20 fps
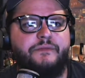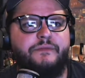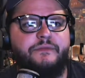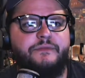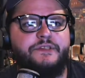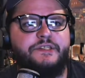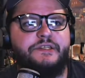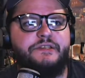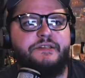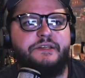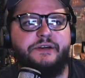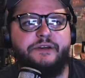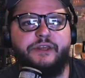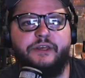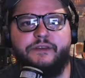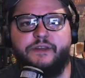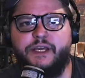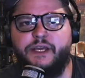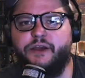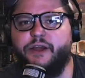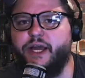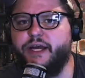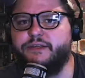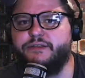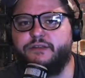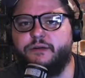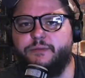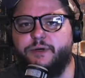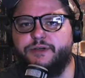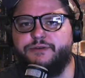Sincerely, thank you guys
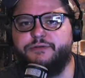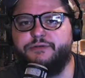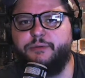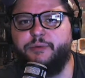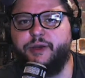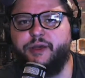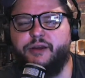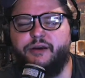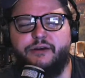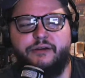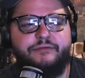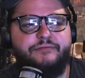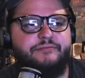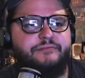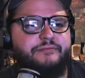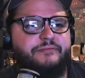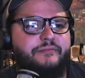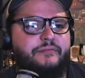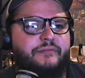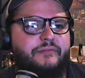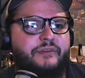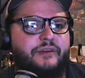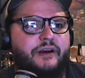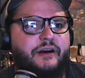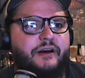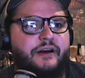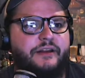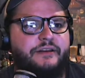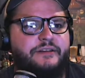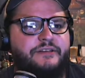so much for being here.
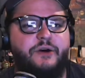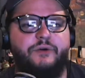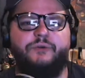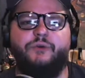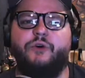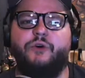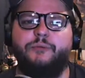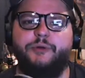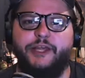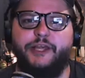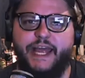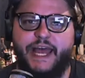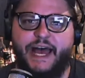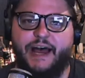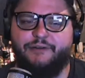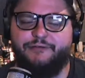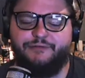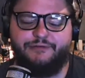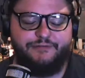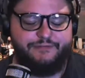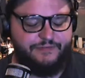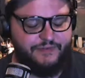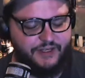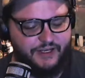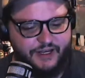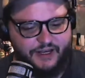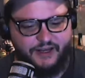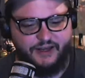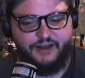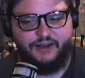Don't normally have
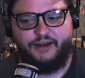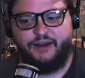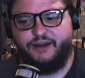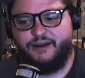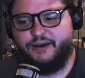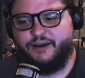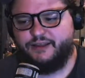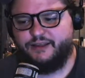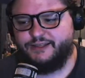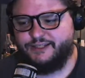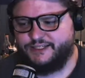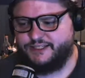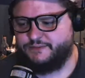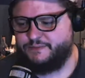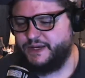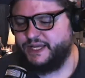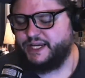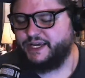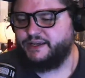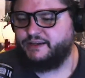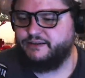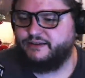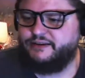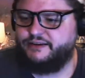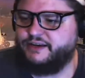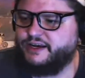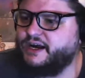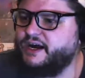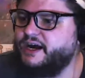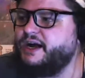this many
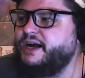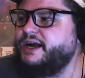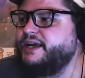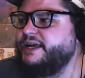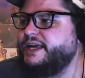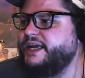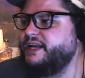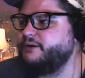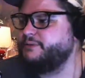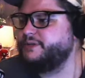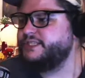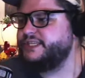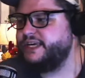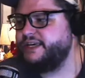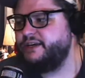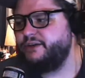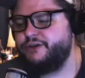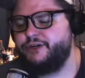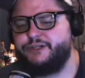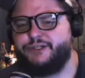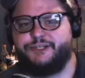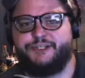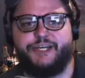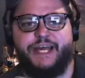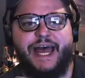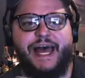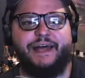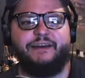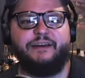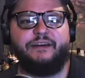in a particular
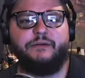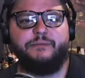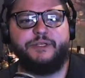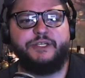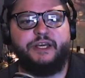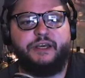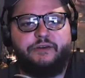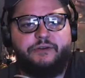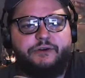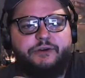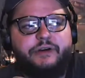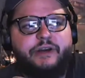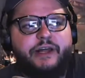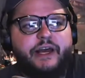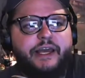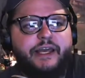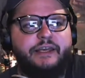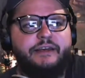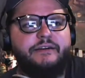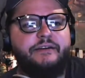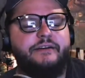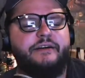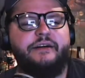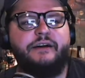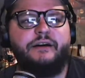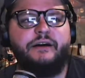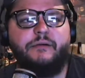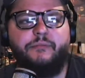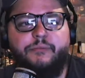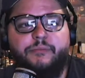chat, in a particular night,
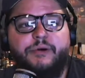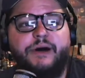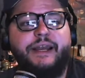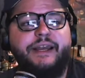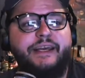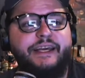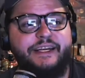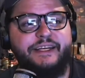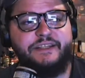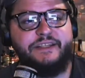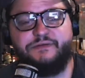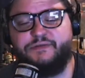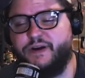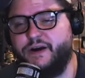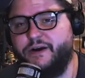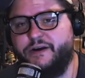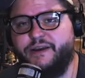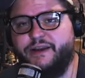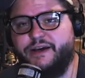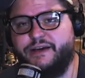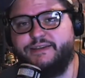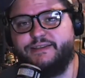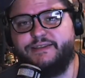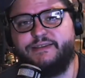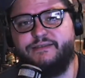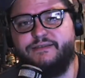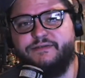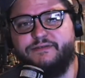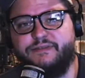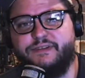but it is very
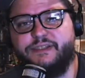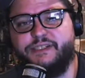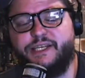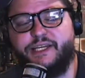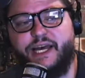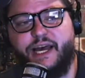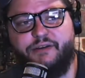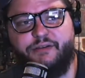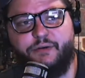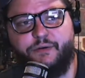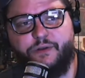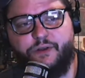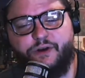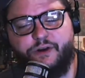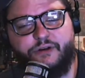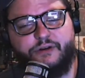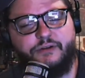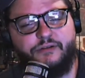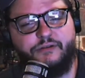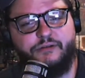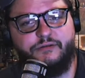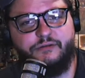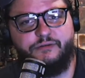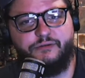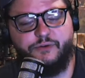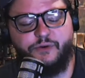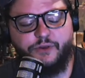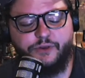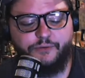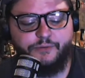nice to have you along
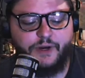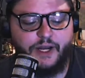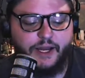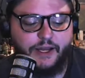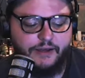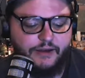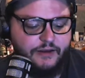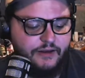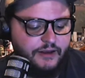for the ride.